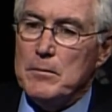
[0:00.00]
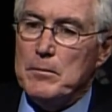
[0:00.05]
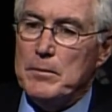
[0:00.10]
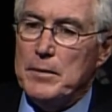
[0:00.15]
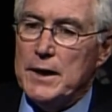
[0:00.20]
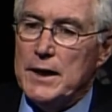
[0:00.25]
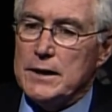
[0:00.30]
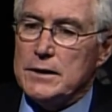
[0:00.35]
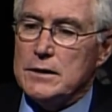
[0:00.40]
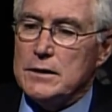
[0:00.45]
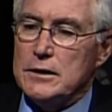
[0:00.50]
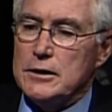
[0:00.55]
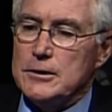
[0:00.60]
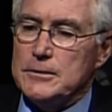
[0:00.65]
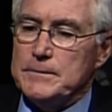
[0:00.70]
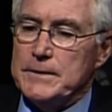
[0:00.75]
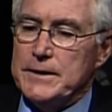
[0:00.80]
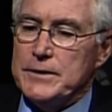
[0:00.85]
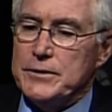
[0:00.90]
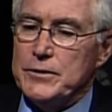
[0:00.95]
But
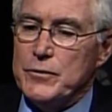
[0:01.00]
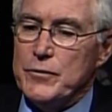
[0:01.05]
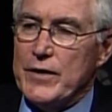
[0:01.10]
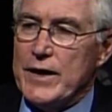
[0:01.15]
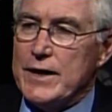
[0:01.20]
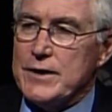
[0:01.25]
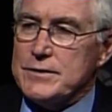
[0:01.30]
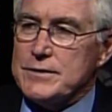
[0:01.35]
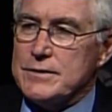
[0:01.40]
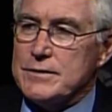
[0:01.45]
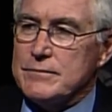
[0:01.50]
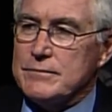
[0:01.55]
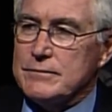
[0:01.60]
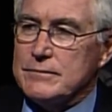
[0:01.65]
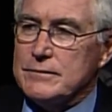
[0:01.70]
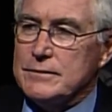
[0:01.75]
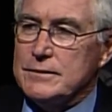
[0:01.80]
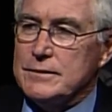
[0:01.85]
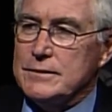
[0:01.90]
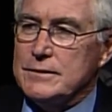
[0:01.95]
in
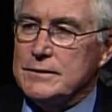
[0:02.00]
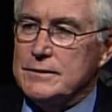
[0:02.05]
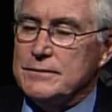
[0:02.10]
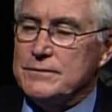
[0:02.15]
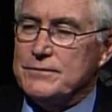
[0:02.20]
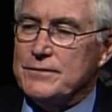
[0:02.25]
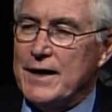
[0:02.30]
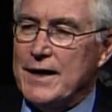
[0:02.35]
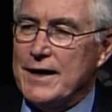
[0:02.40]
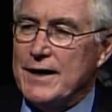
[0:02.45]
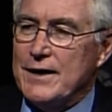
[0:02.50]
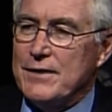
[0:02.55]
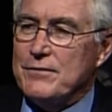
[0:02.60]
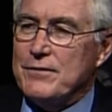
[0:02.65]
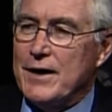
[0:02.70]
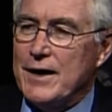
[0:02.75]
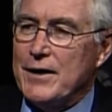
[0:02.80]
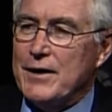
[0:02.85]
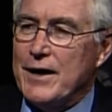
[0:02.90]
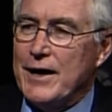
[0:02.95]
2005,
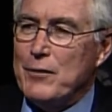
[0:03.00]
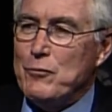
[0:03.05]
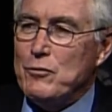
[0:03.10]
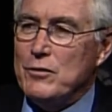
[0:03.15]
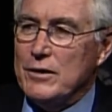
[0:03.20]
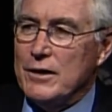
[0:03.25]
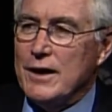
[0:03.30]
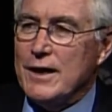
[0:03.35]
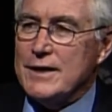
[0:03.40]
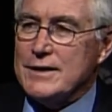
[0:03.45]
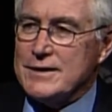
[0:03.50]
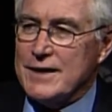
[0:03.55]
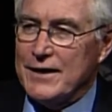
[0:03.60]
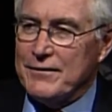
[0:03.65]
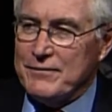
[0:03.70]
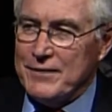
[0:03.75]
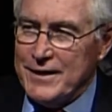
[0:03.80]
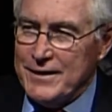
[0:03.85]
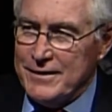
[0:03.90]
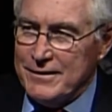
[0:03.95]
I realized I
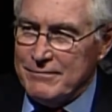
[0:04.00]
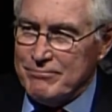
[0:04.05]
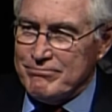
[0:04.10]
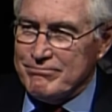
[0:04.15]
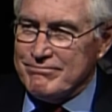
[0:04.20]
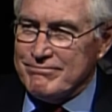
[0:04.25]
need to,